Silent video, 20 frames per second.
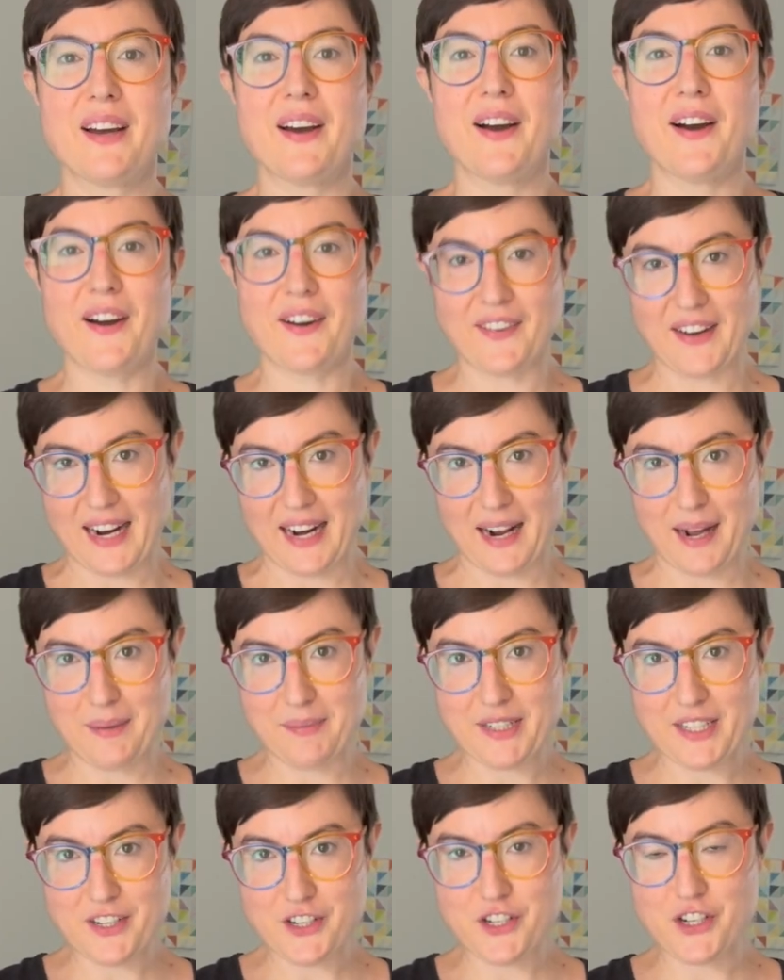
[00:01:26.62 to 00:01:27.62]
All right,
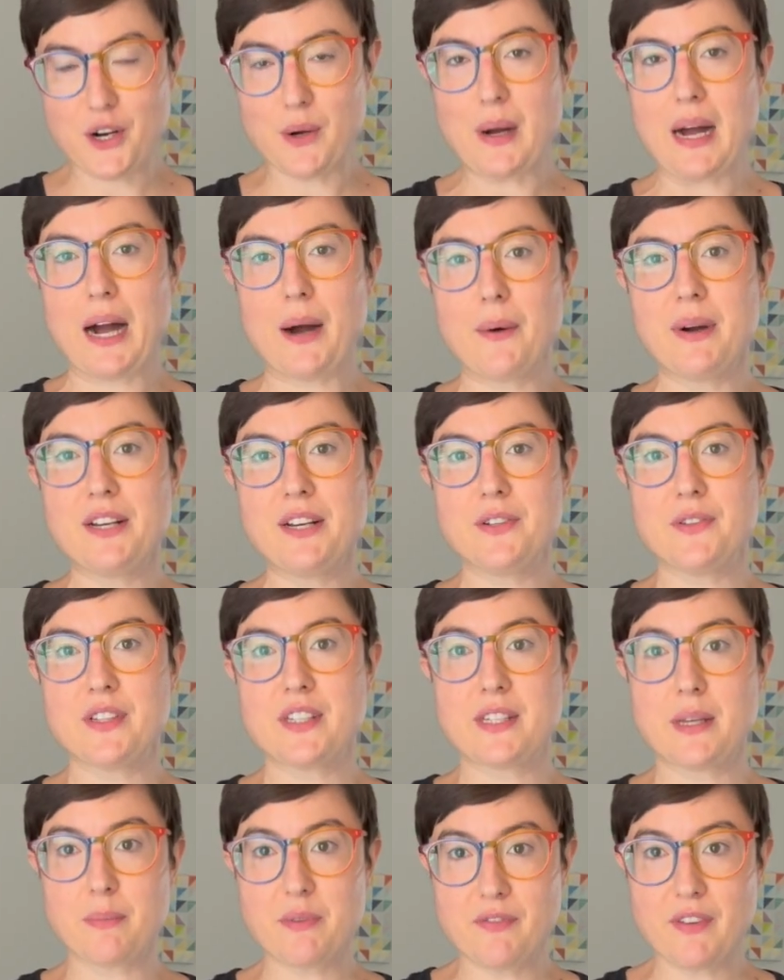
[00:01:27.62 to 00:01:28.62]
I'm going to show how I do the
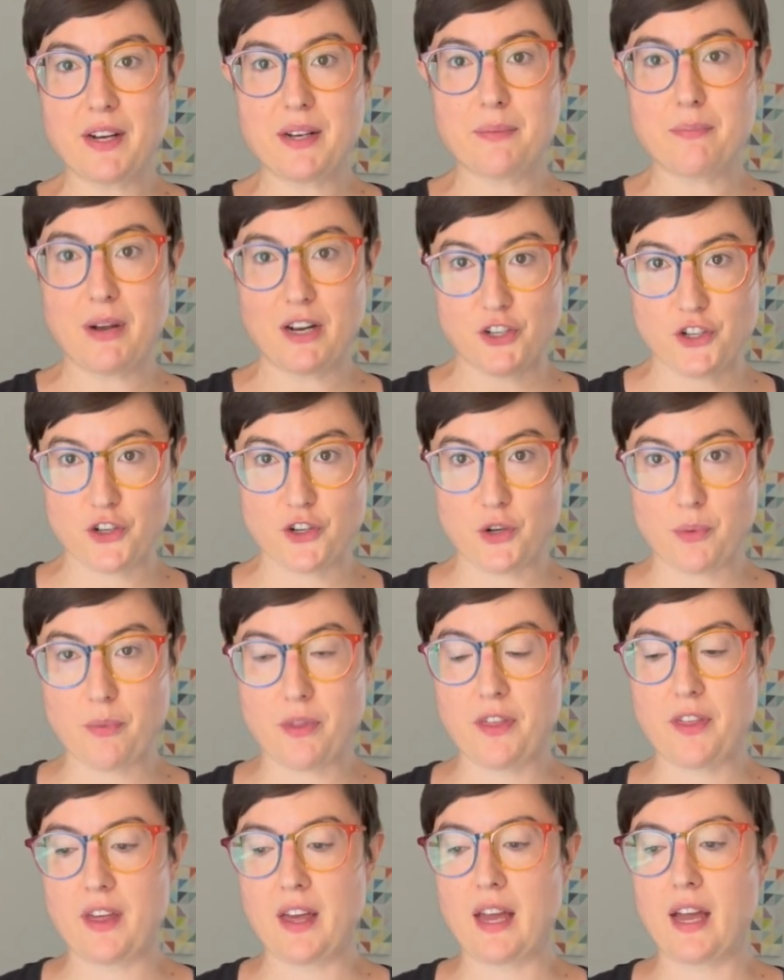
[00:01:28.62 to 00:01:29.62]
subdivided metronome
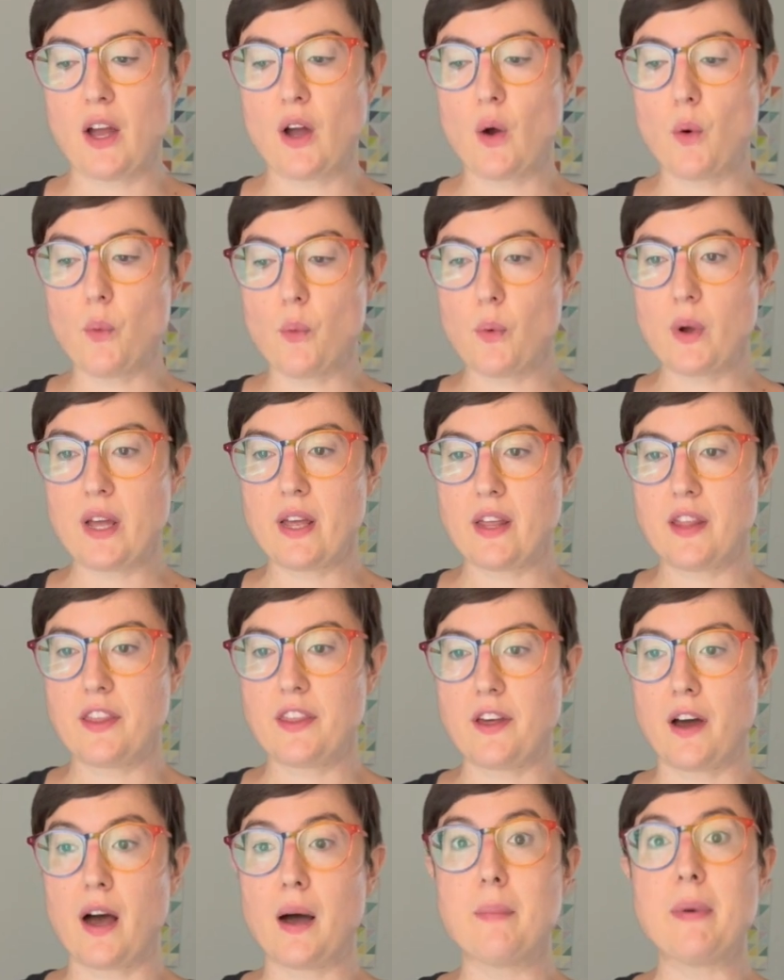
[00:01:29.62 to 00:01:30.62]
thing
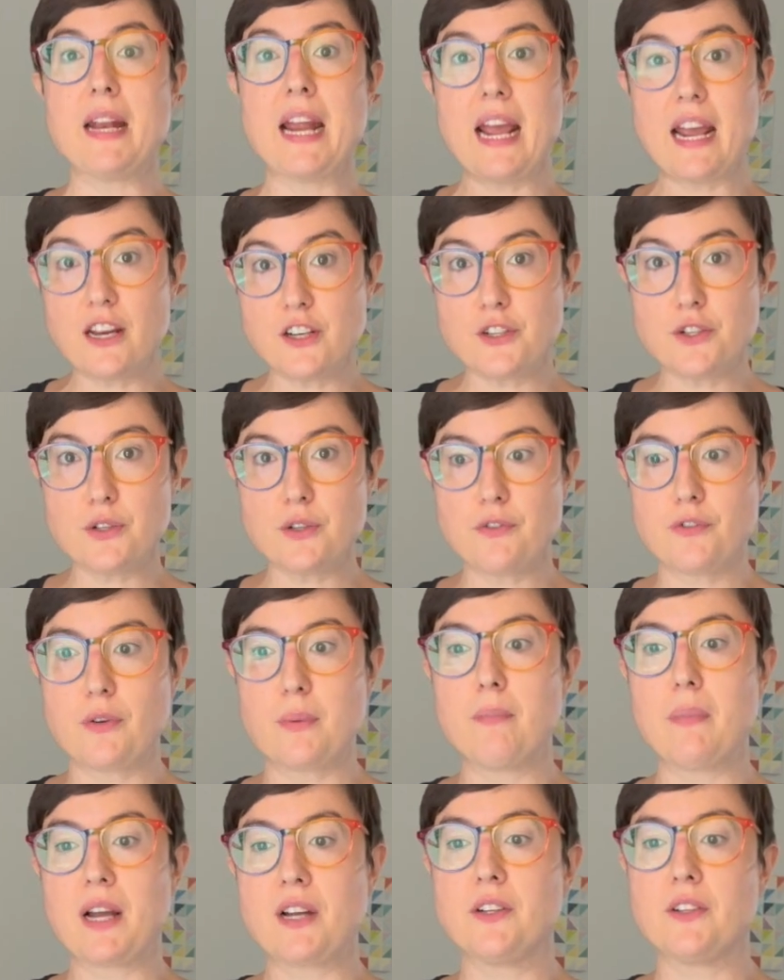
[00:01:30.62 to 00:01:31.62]
with an etude
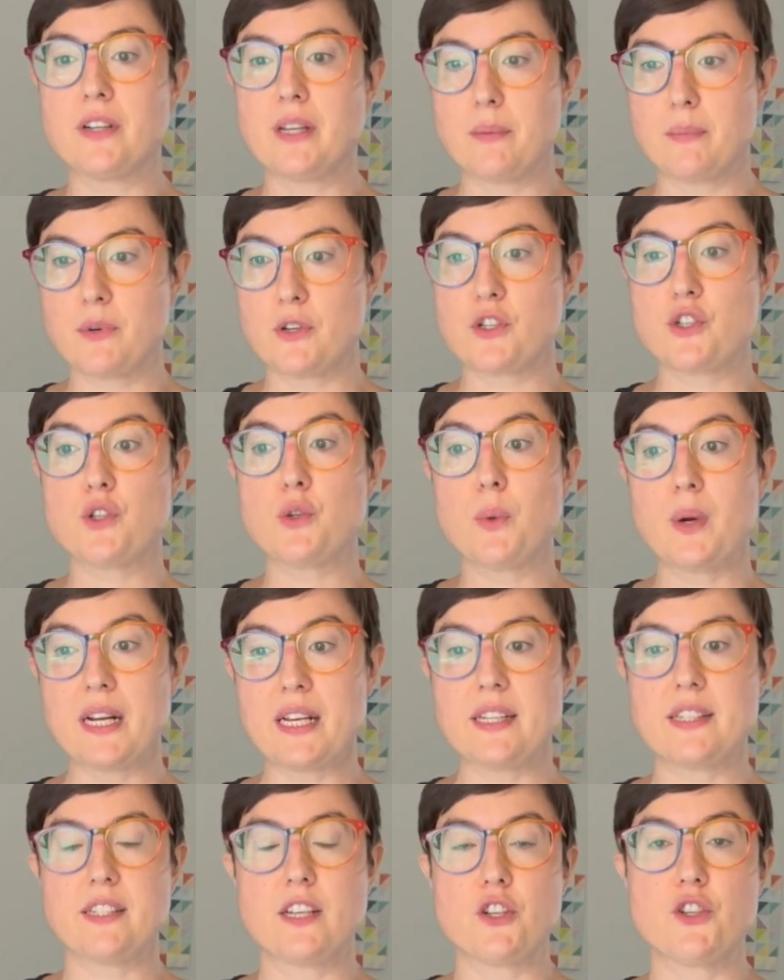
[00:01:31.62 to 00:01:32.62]
from Michael Kimber's
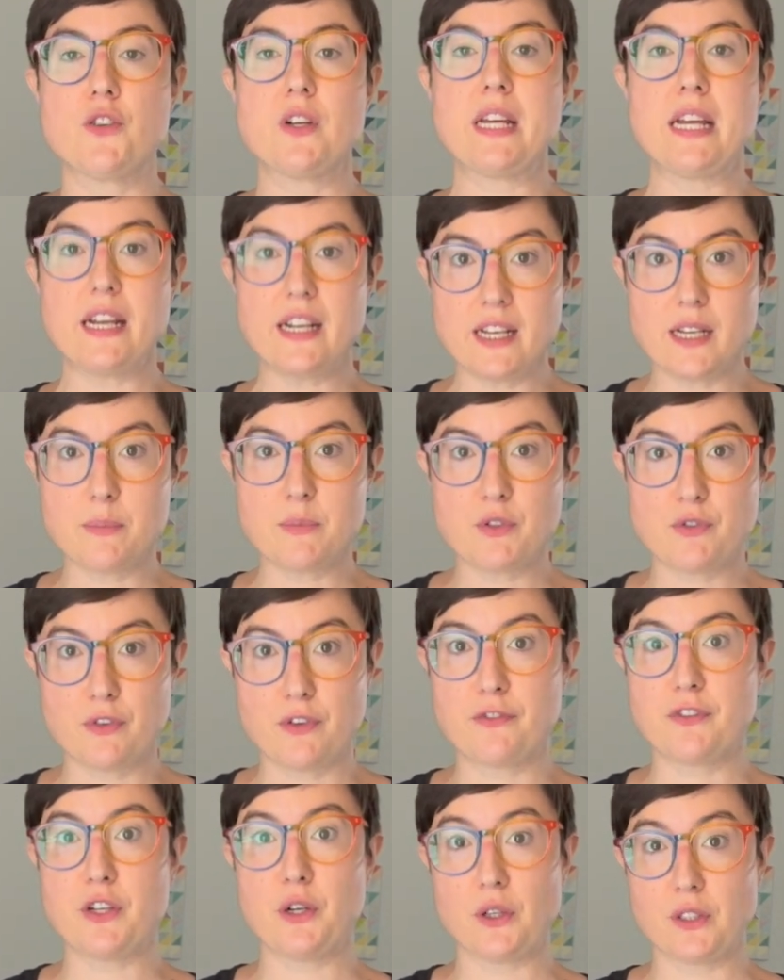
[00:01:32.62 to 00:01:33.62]
20th Century Idioms for
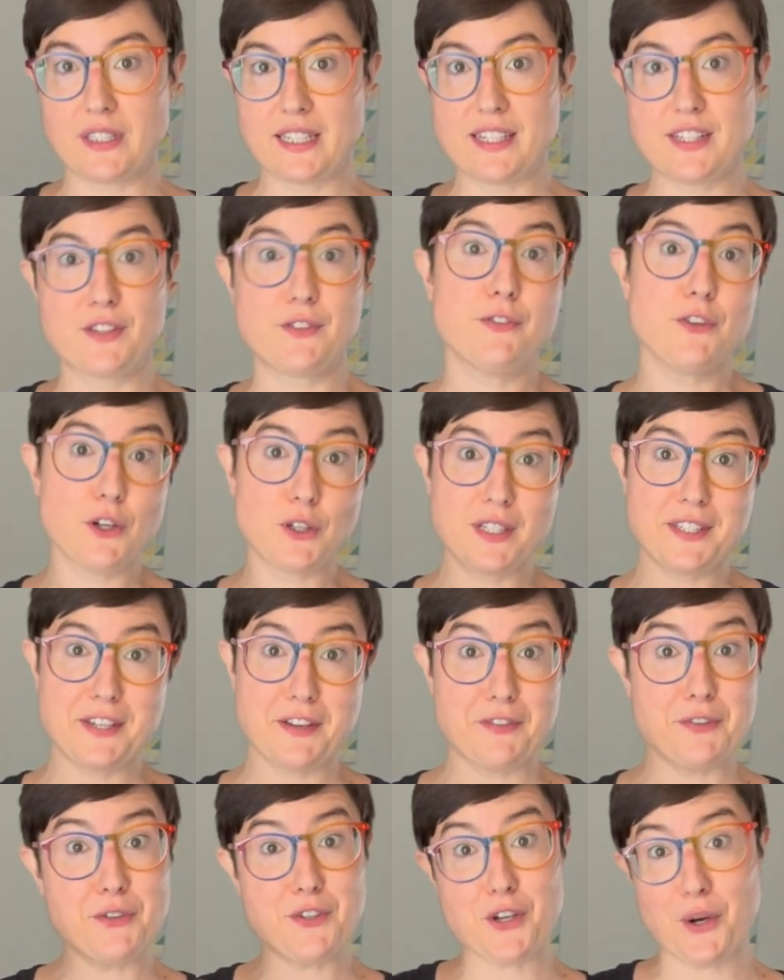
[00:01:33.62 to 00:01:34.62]
Violists. Violists,
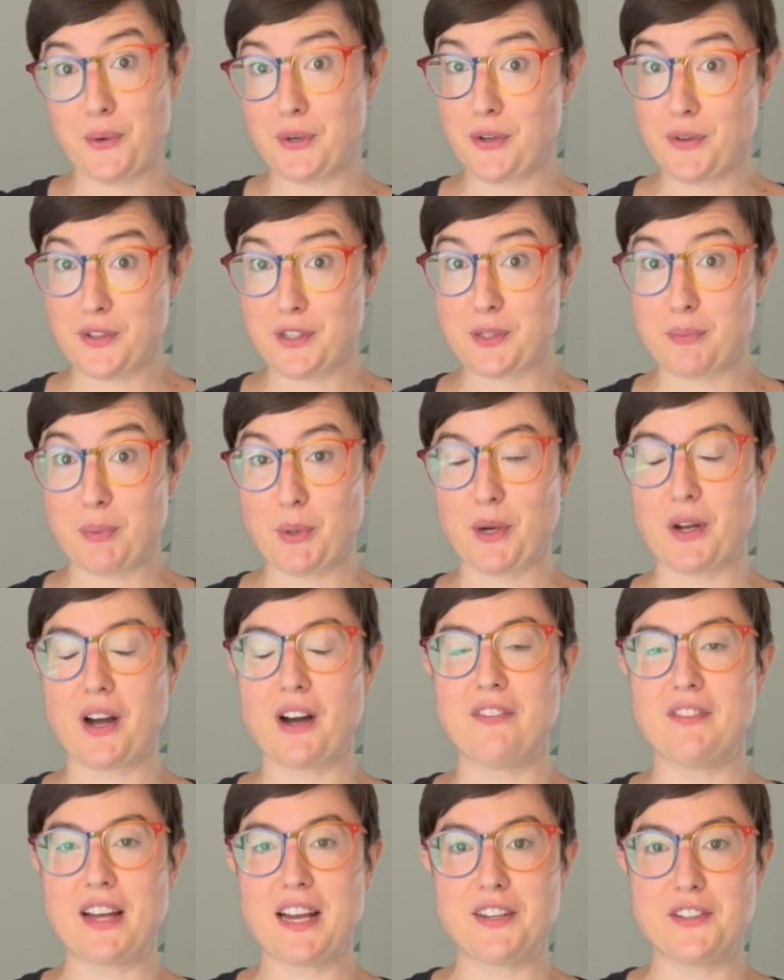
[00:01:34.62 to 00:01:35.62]
if you don't know this book
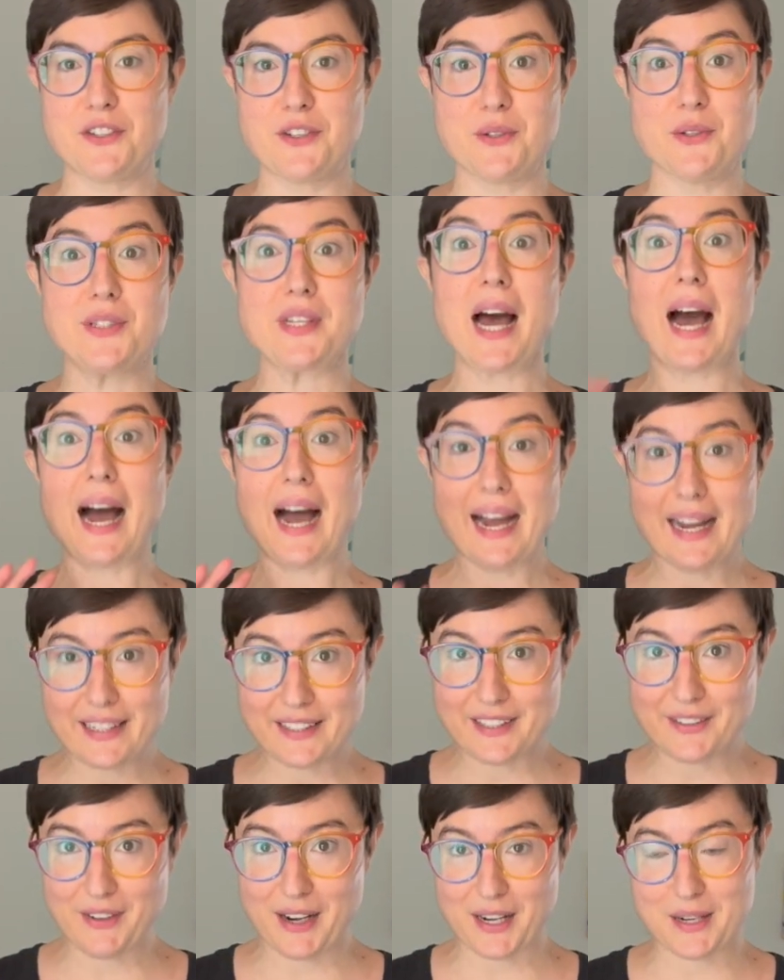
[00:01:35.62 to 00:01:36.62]
of etudes,
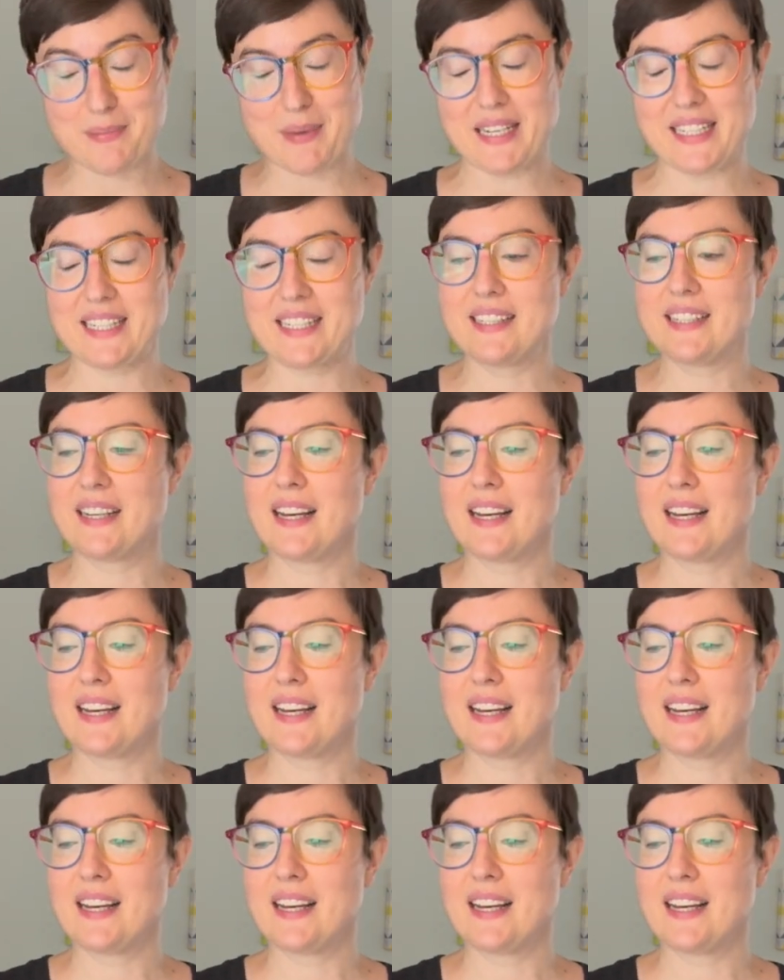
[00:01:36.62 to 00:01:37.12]
highly recommended.